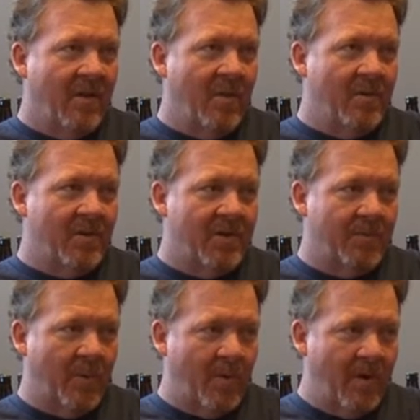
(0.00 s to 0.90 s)
local
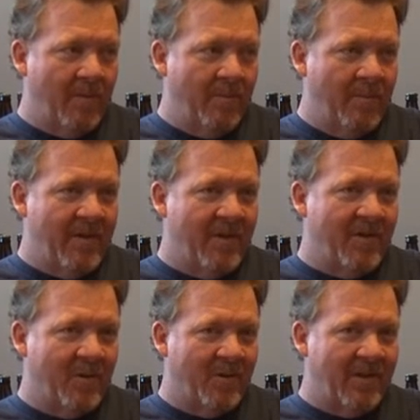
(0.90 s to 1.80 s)
support, but the
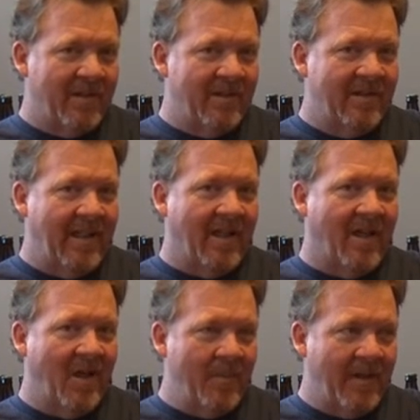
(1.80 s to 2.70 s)
tourists
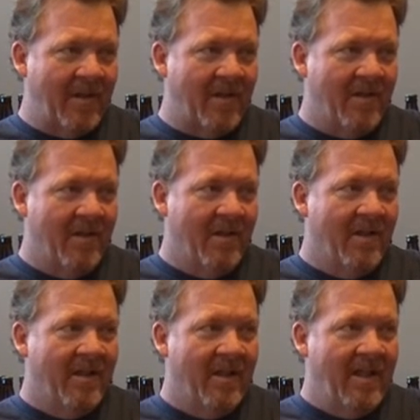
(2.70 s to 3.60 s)
that come here.
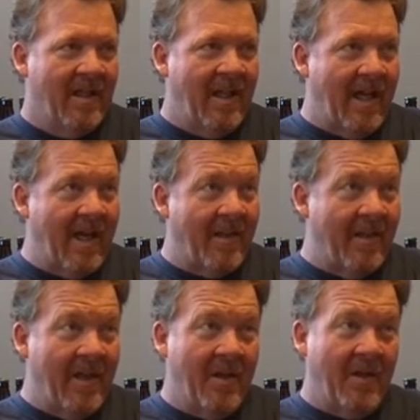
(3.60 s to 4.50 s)
And I
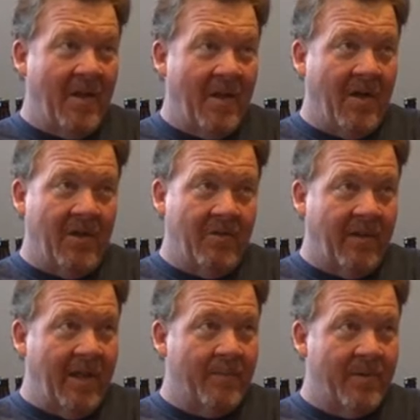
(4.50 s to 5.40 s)
think a
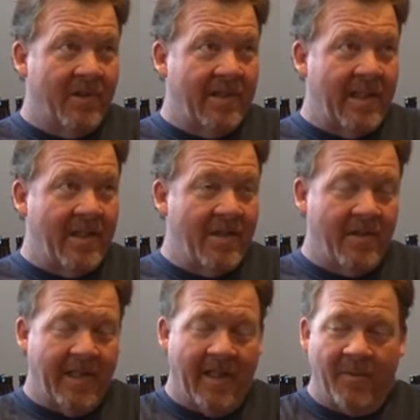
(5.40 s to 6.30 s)
great
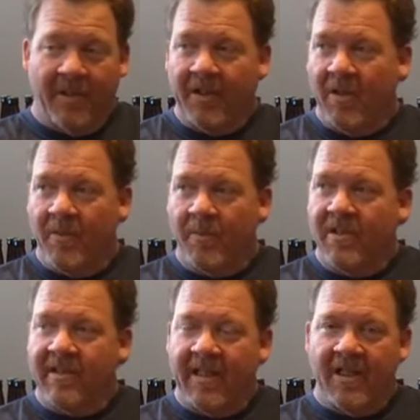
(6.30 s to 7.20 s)
percentage, you can't really know the
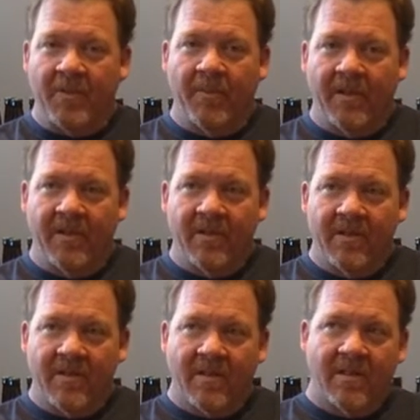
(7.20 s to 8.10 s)
percentage, but
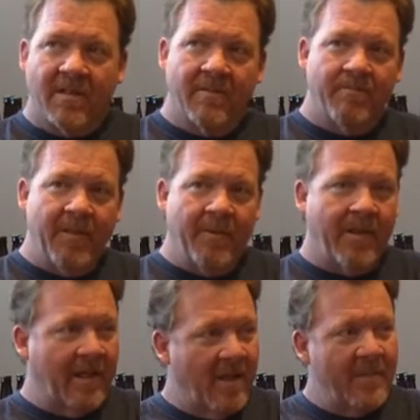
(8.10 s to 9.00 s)

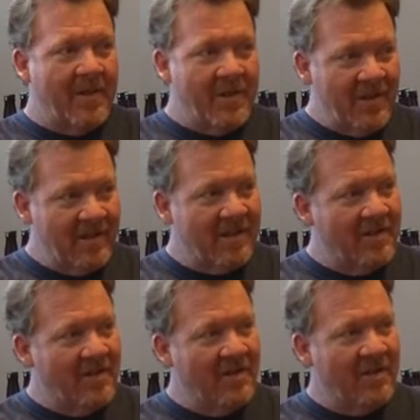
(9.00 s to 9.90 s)
people that come here
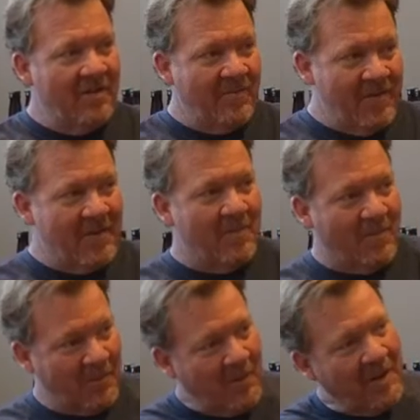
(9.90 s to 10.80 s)
just to
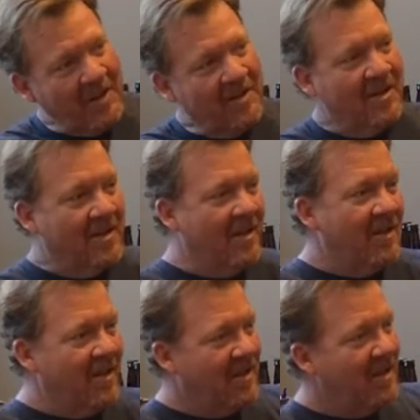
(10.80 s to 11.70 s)
visit breweries.
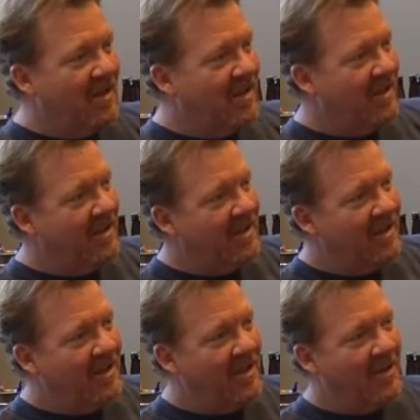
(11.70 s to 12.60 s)

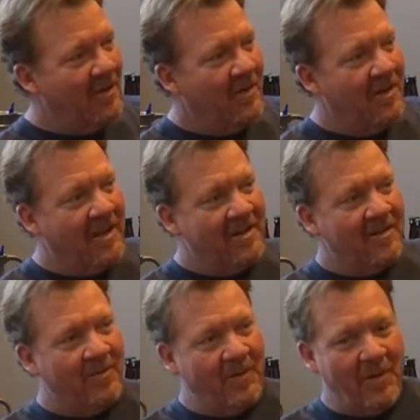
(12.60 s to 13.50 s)
Okay. You know, yeah.
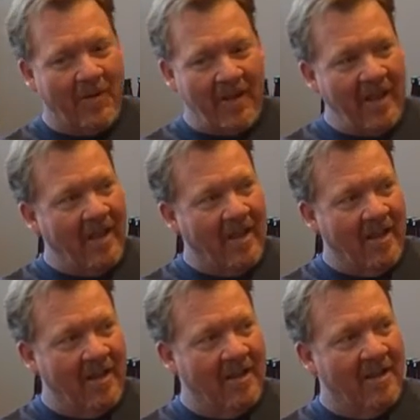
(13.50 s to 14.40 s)
It's a real thing.